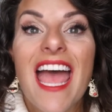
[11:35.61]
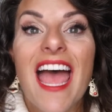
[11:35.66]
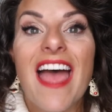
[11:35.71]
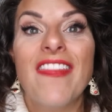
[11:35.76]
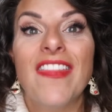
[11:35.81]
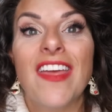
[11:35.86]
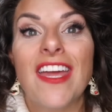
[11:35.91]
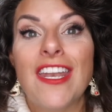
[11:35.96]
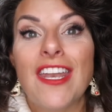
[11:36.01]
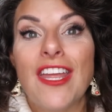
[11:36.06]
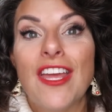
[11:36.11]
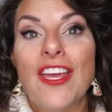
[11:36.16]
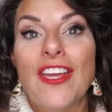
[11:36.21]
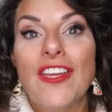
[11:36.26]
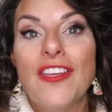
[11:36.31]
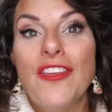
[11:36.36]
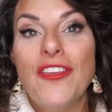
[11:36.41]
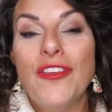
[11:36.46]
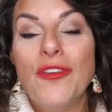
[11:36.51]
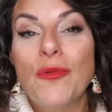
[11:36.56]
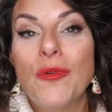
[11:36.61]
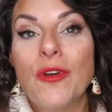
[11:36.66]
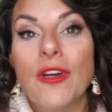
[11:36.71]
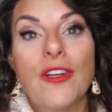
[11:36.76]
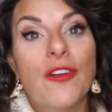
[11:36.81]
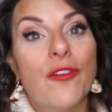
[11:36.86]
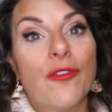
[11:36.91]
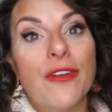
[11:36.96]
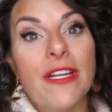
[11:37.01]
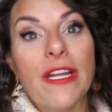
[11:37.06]
and then you
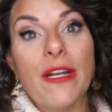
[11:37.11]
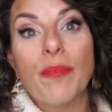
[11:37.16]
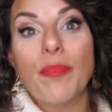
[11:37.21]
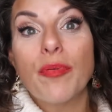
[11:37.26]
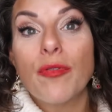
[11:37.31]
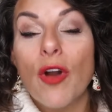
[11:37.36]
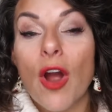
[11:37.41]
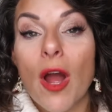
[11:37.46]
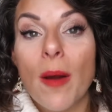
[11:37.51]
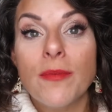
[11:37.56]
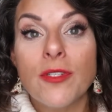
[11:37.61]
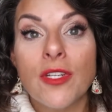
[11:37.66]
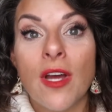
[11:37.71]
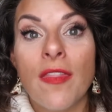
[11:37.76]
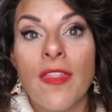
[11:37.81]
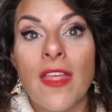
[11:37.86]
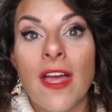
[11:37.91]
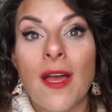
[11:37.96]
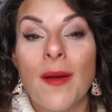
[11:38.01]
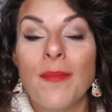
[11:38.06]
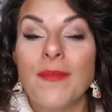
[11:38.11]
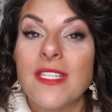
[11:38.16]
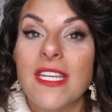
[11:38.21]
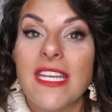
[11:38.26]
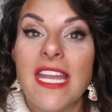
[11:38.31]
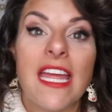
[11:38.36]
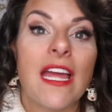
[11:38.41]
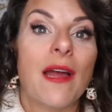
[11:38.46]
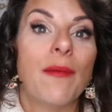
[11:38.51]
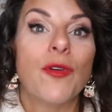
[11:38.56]
could create a prompt on them,
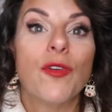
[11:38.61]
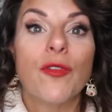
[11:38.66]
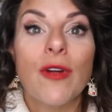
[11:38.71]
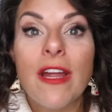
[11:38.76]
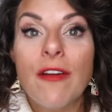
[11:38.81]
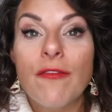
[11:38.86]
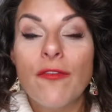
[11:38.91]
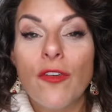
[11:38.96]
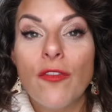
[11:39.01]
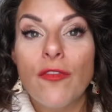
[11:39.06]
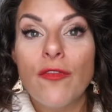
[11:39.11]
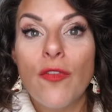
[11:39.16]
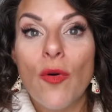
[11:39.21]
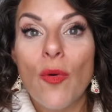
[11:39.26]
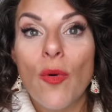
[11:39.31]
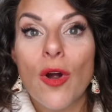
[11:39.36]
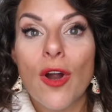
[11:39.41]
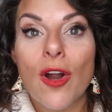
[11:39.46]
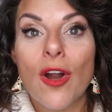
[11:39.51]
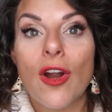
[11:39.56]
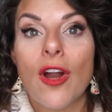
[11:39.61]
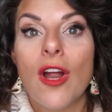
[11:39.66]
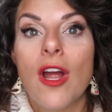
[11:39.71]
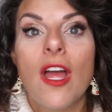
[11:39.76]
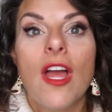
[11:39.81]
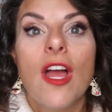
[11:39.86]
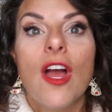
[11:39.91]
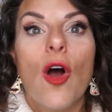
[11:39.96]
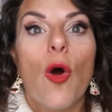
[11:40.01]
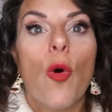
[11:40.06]
today I'm grateful for,
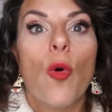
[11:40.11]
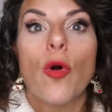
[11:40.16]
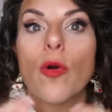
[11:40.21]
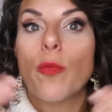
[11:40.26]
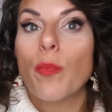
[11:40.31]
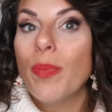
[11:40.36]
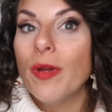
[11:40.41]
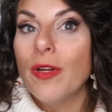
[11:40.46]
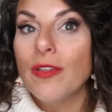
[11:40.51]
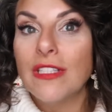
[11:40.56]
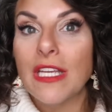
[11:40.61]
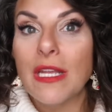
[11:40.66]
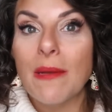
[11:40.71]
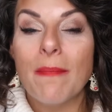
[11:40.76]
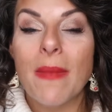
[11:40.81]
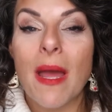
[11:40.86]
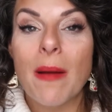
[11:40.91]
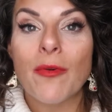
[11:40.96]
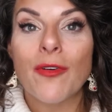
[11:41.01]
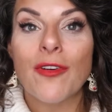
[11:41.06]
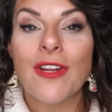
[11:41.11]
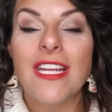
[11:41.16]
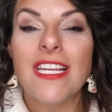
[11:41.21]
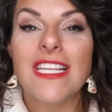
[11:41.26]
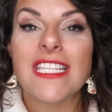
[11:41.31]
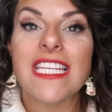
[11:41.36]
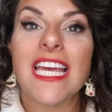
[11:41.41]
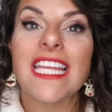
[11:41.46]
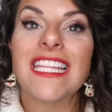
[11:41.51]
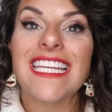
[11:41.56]
or build in
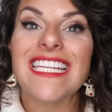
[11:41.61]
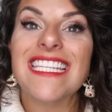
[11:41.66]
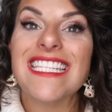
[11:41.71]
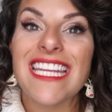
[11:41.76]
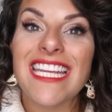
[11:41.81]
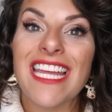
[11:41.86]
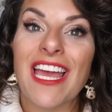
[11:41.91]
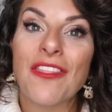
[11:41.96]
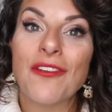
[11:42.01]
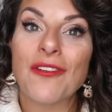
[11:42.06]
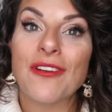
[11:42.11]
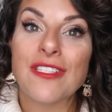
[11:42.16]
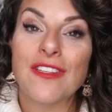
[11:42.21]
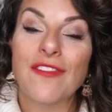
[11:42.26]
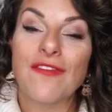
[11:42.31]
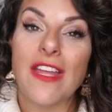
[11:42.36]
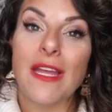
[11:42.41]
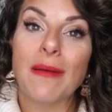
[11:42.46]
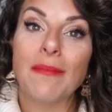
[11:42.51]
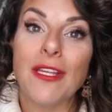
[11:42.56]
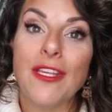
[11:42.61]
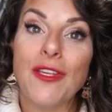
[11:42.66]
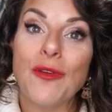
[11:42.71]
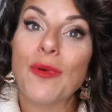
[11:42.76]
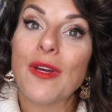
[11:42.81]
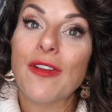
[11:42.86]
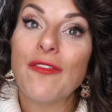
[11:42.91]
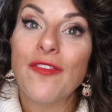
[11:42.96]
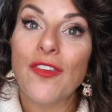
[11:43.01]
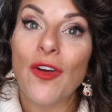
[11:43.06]
memories, and then together as a family you
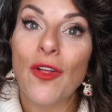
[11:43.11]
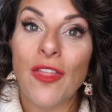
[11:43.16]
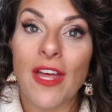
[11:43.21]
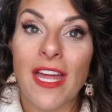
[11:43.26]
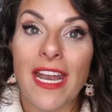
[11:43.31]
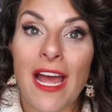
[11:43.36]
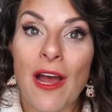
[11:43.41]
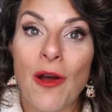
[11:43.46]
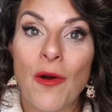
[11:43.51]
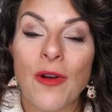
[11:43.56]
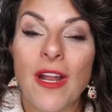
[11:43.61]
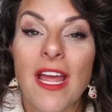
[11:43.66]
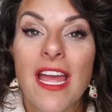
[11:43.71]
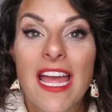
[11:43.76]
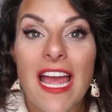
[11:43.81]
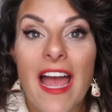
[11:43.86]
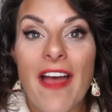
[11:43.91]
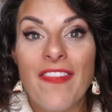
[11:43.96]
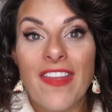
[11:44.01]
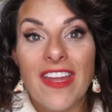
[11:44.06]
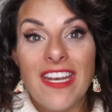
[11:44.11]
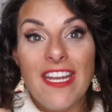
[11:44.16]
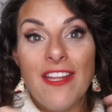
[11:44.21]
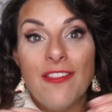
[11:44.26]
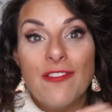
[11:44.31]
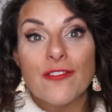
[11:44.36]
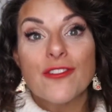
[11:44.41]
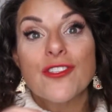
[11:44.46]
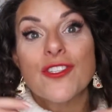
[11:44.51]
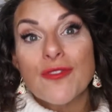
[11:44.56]
could fill that out and then
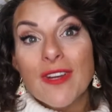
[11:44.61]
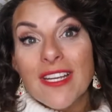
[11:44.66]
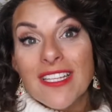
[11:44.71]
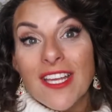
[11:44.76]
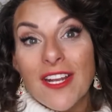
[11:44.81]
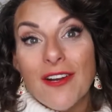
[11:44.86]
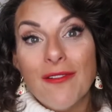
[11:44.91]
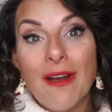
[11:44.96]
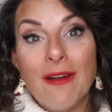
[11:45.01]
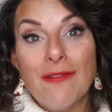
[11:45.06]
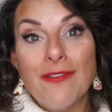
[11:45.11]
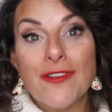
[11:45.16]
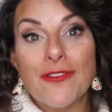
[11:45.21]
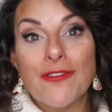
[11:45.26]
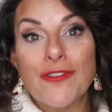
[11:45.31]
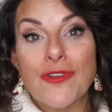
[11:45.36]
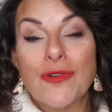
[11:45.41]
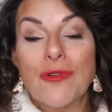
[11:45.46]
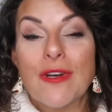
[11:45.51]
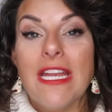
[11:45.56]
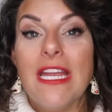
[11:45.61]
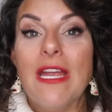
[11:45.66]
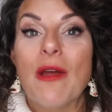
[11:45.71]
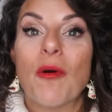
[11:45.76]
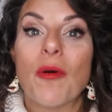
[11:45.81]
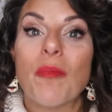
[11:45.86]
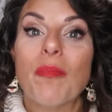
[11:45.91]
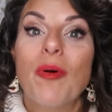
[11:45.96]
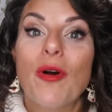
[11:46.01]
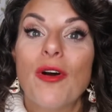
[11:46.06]
either string that around your tree
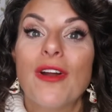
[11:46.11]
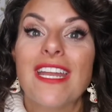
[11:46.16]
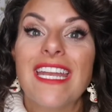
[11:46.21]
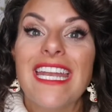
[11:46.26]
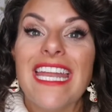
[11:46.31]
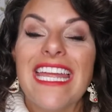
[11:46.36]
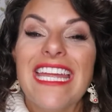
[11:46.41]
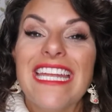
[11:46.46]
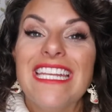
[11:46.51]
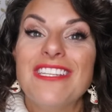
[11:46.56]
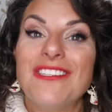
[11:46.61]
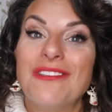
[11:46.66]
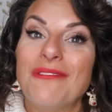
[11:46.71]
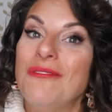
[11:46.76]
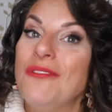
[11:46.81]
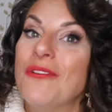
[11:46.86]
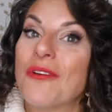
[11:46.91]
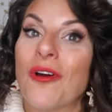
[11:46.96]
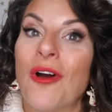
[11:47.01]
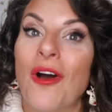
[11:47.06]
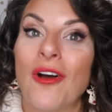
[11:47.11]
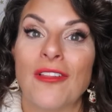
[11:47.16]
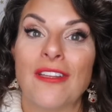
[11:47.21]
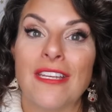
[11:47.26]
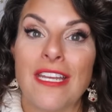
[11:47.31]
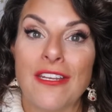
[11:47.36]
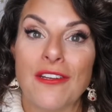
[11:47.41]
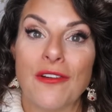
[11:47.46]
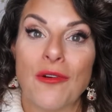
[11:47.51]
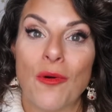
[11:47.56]
or put it into your
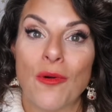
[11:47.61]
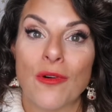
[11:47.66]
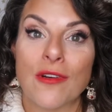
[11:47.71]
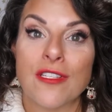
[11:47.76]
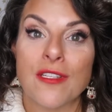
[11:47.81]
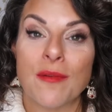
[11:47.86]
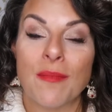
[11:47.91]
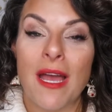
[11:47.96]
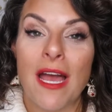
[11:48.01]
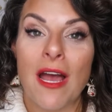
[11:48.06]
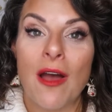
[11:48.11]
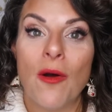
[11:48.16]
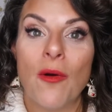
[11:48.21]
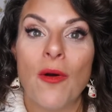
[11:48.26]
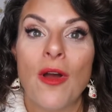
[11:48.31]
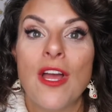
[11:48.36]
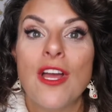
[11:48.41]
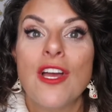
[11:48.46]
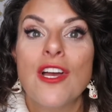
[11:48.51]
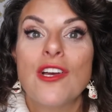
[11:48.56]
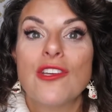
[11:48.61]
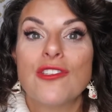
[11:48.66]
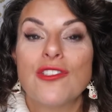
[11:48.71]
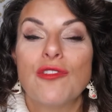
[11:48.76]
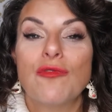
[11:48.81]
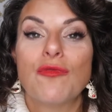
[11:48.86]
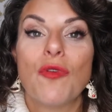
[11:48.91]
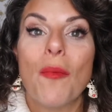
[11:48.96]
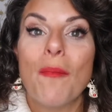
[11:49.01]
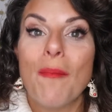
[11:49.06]
holiday decor somehow
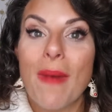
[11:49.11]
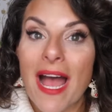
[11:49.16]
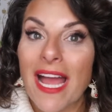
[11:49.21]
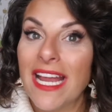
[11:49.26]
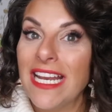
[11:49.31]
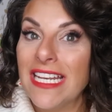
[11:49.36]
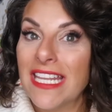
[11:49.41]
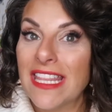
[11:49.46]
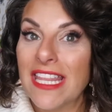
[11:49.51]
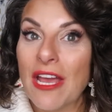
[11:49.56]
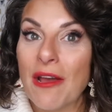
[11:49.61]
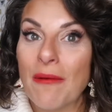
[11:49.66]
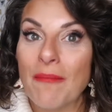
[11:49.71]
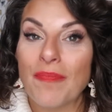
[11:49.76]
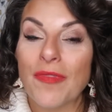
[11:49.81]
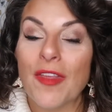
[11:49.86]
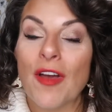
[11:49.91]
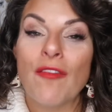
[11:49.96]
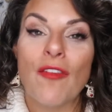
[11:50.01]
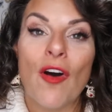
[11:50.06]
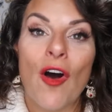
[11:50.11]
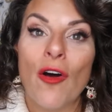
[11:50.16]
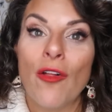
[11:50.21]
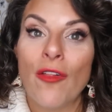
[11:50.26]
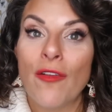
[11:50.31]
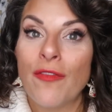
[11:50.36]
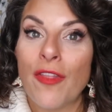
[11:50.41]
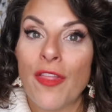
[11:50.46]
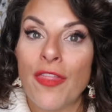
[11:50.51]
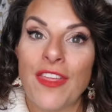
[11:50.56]
to remind them of
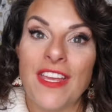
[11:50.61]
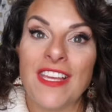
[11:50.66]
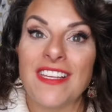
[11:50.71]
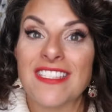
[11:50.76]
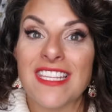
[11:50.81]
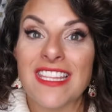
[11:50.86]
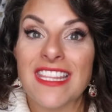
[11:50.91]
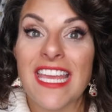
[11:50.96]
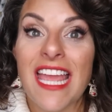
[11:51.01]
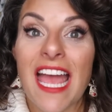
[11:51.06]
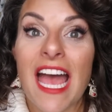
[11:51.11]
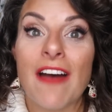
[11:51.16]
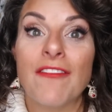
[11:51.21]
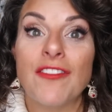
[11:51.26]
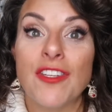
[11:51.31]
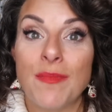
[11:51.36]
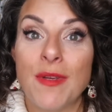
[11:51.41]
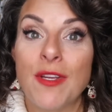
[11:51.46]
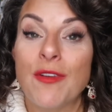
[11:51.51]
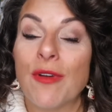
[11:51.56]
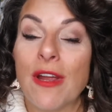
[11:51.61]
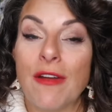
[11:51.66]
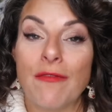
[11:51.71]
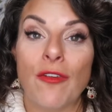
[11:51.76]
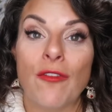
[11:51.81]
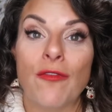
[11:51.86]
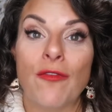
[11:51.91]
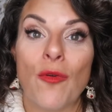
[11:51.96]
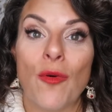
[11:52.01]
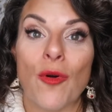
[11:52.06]
all of the things that they have to be
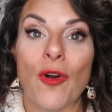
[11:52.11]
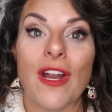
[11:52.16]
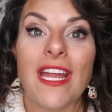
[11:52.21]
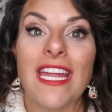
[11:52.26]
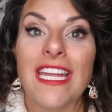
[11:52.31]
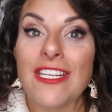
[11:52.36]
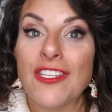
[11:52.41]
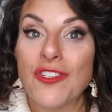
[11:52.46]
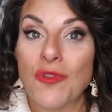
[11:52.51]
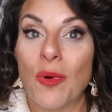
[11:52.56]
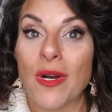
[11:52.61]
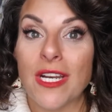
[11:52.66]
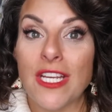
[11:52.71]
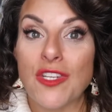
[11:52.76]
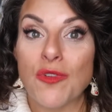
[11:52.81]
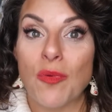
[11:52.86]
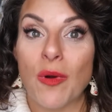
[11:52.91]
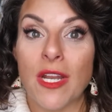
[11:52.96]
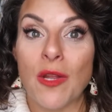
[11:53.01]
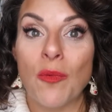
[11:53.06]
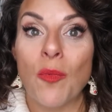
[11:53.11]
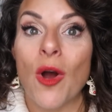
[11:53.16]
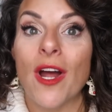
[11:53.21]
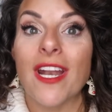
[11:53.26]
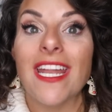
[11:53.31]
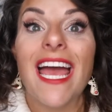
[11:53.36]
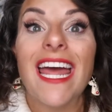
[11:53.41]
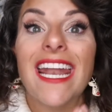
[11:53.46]
grateful for in 2021.